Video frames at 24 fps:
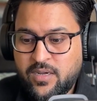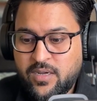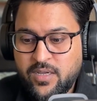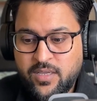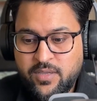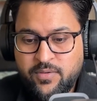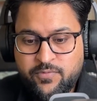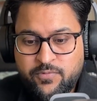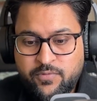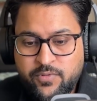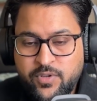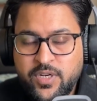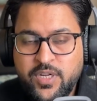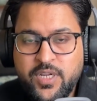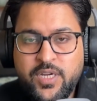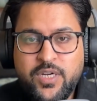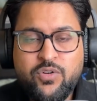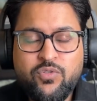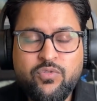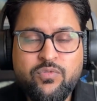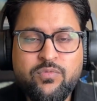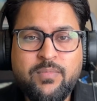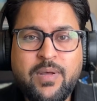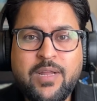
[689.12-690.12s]
if we need
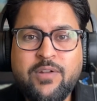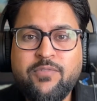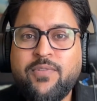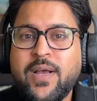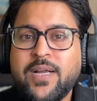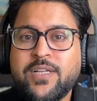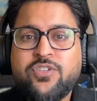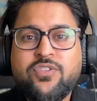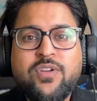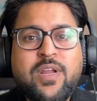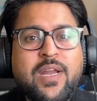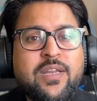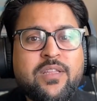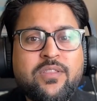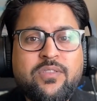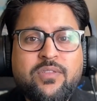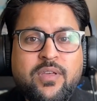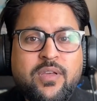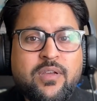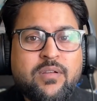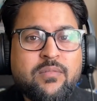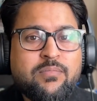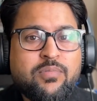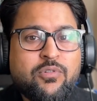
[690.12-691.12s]
to manufacture
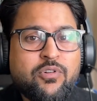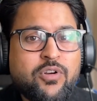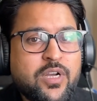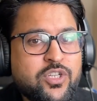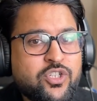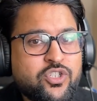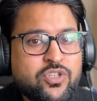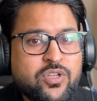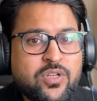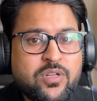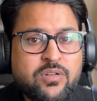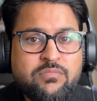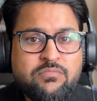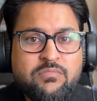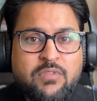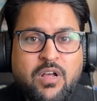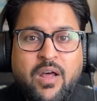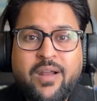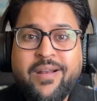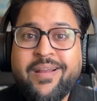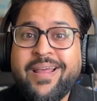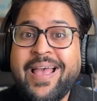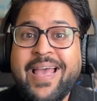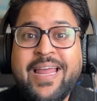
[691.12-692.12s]
anything, production
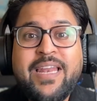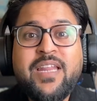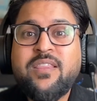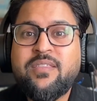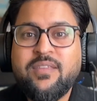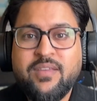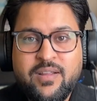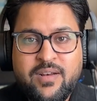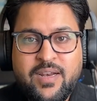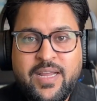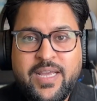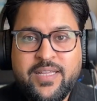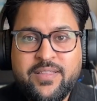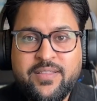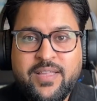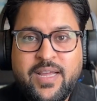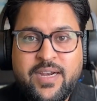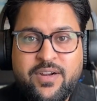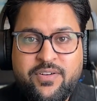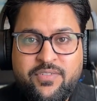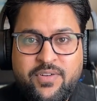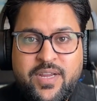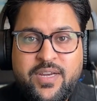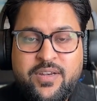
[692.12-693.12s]
or anything like
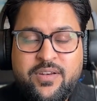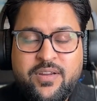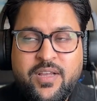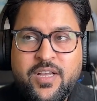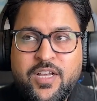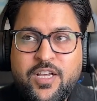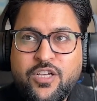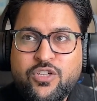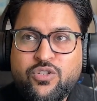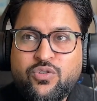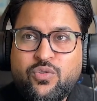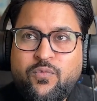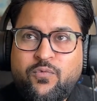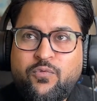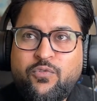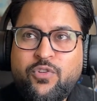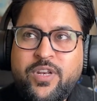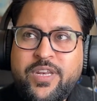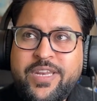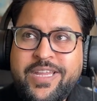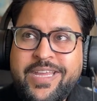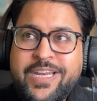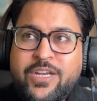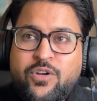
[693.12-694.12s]
that, right? So we
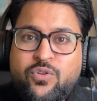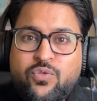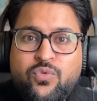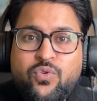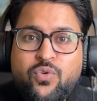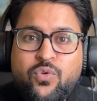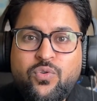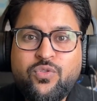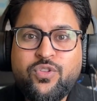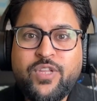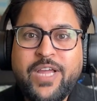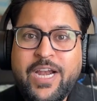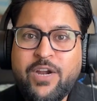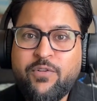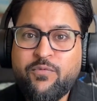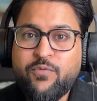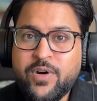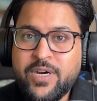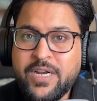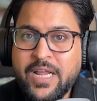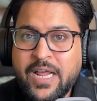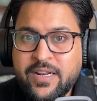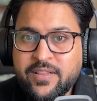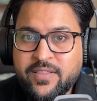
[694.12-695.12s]
need to know that
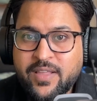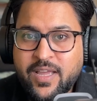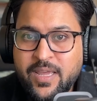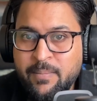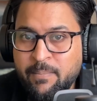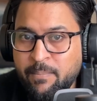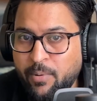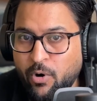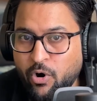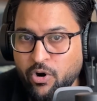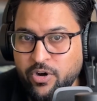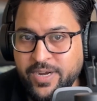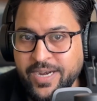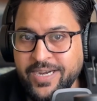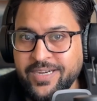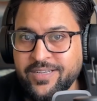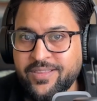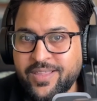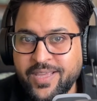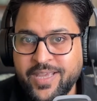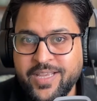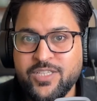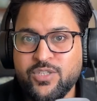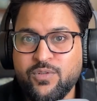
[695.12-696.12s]
what are the important
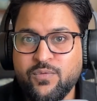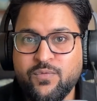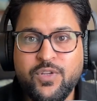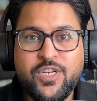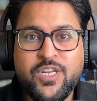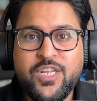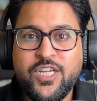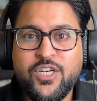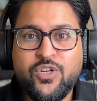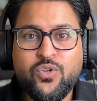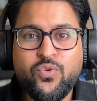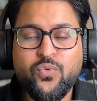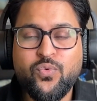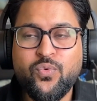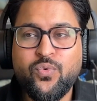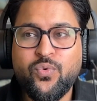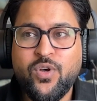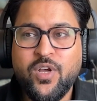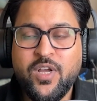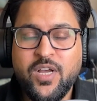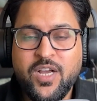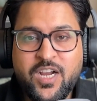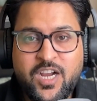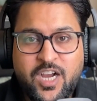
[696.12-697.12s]
things. We need to
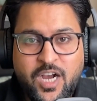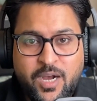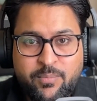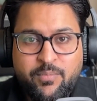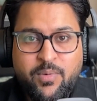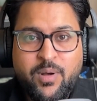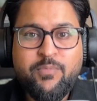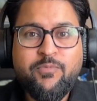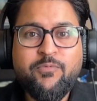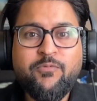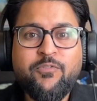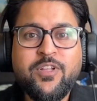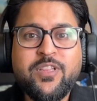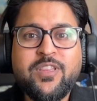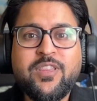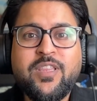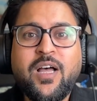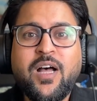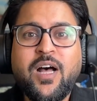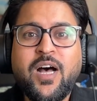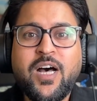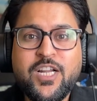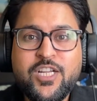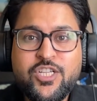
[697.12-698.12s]
come up with
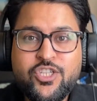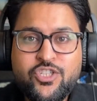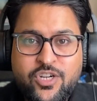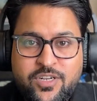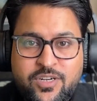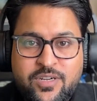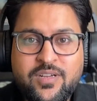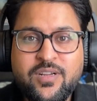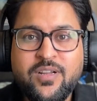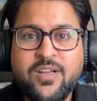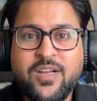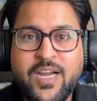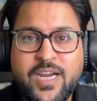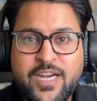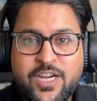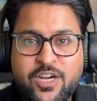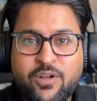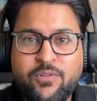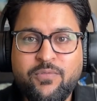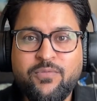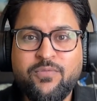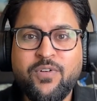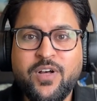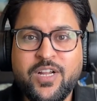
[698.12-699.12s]
the urgent kind
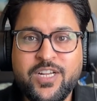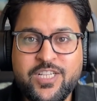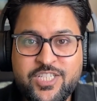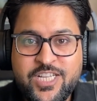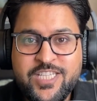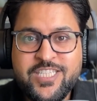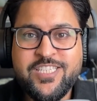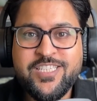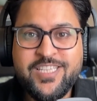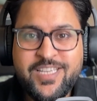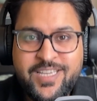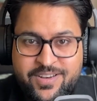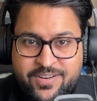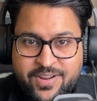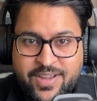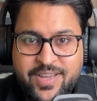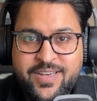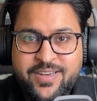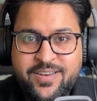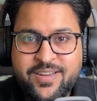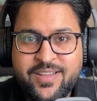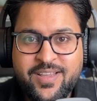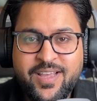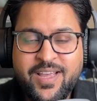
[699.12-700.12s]
of urgency,
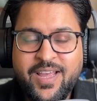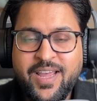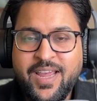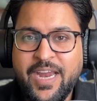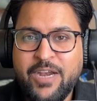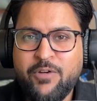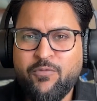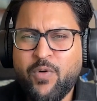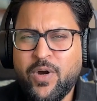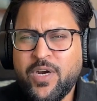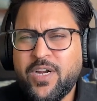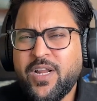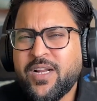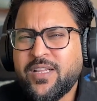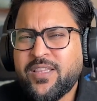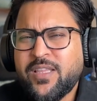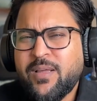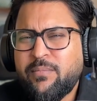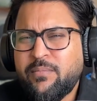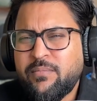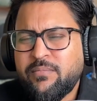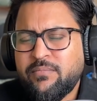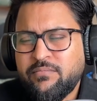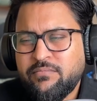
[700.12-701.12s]
right? And what are
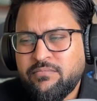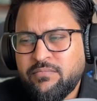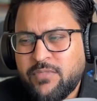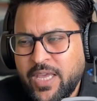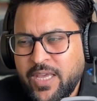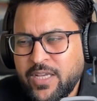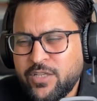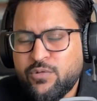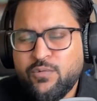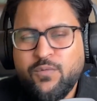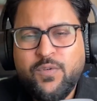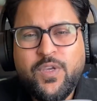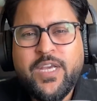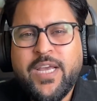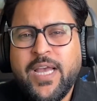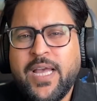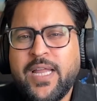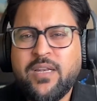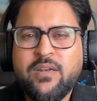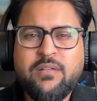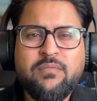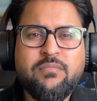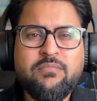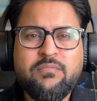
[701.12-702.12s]
the things we
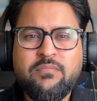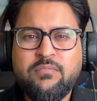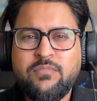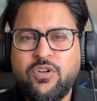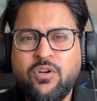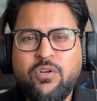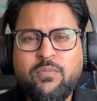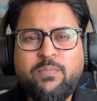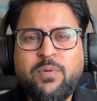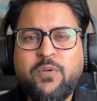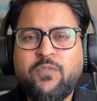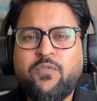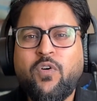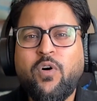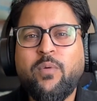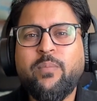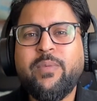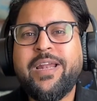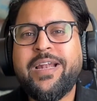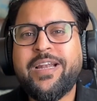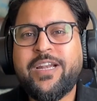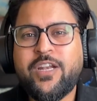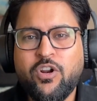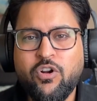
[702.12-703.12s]
can perform
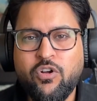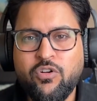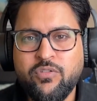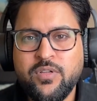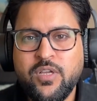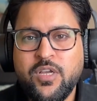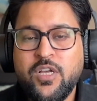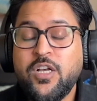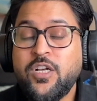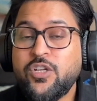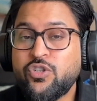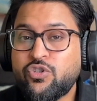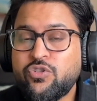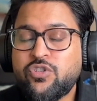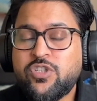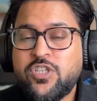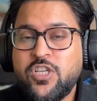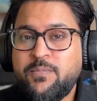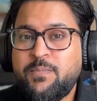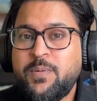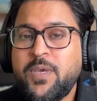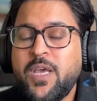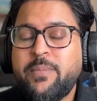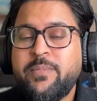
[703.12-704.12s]
later on. So
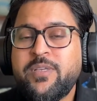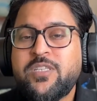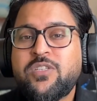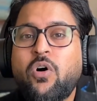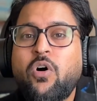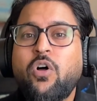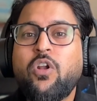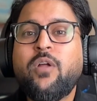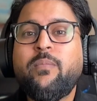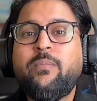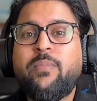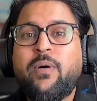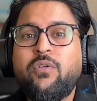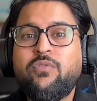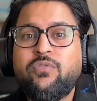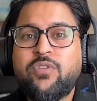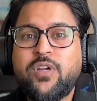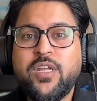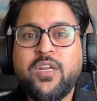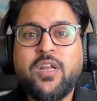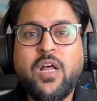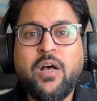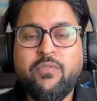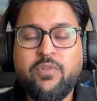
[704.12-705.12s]
CPM is all about
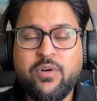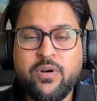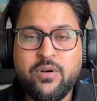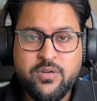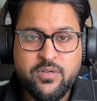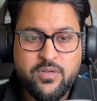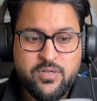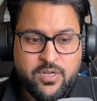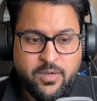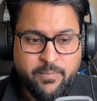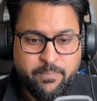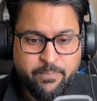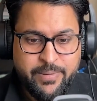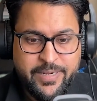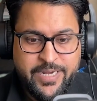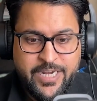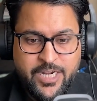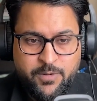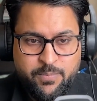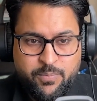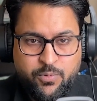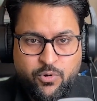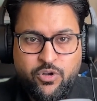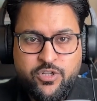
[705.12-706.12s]
in our
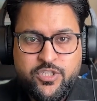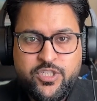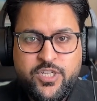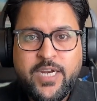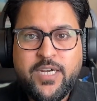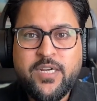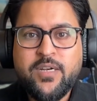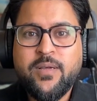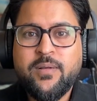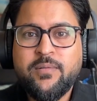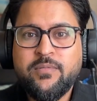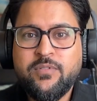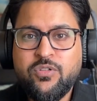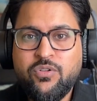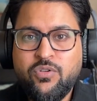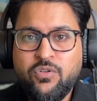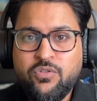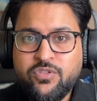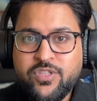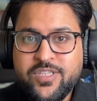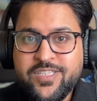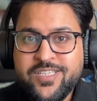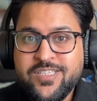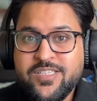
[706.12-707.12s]
complete project.
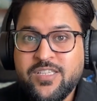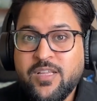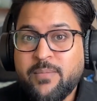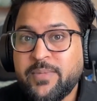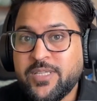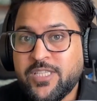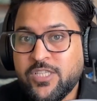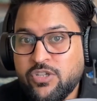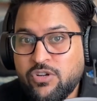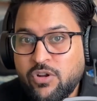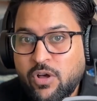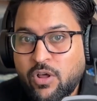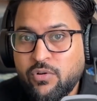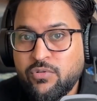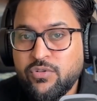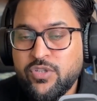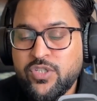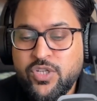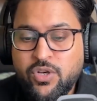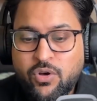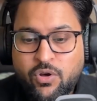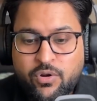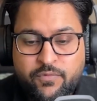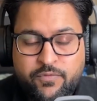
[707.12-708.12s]
This is the
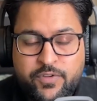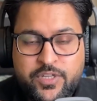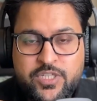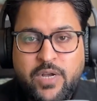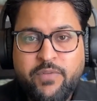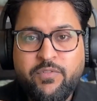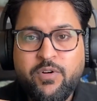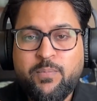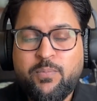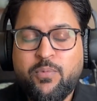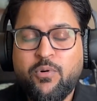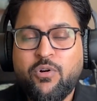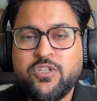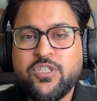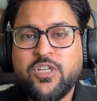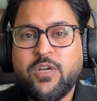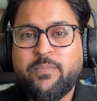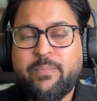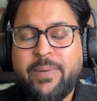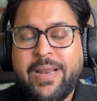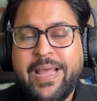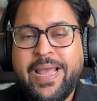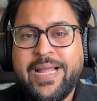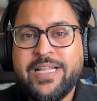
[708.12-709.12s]
methodology on which our
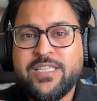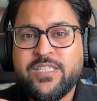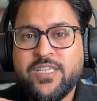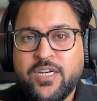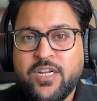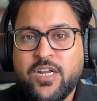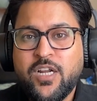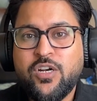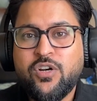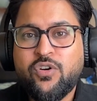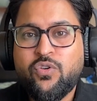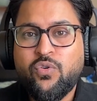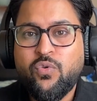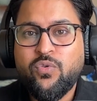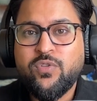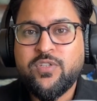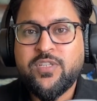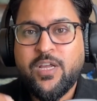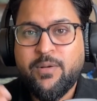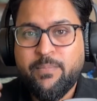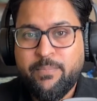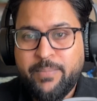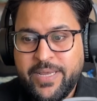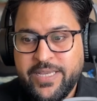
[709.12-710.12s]
project plans and controls
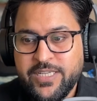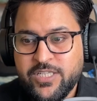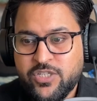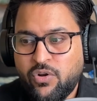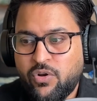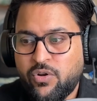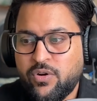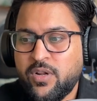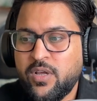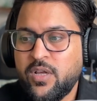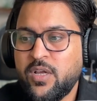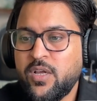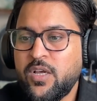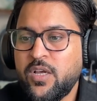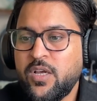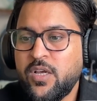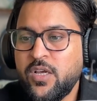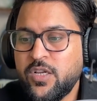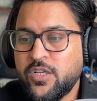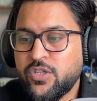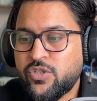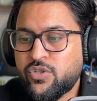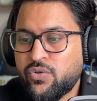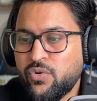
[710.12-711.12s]
are based on.
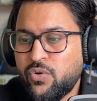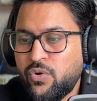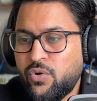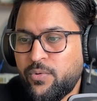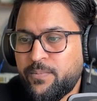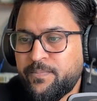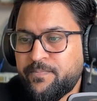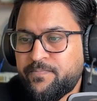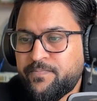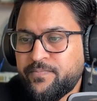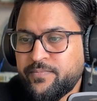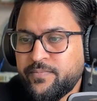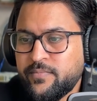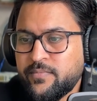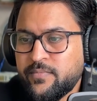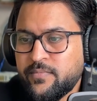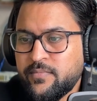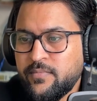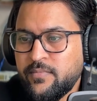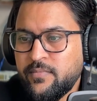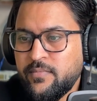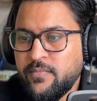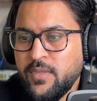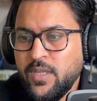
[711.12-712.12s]
So
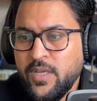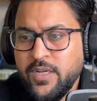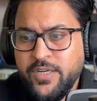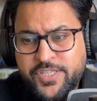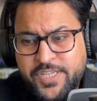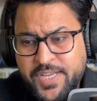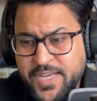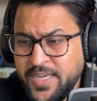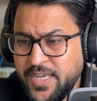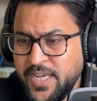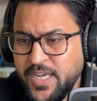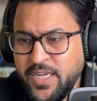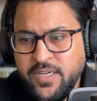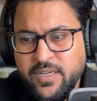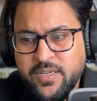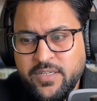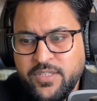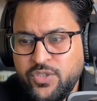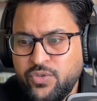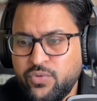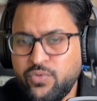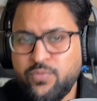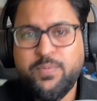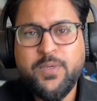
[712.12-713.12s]
taking
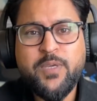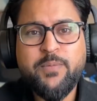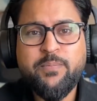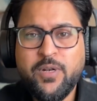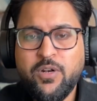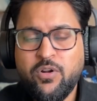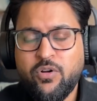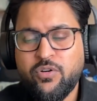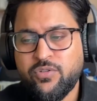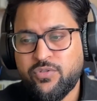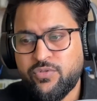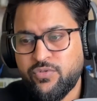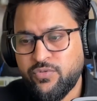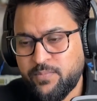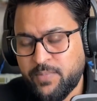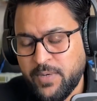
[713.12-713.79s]
you people onto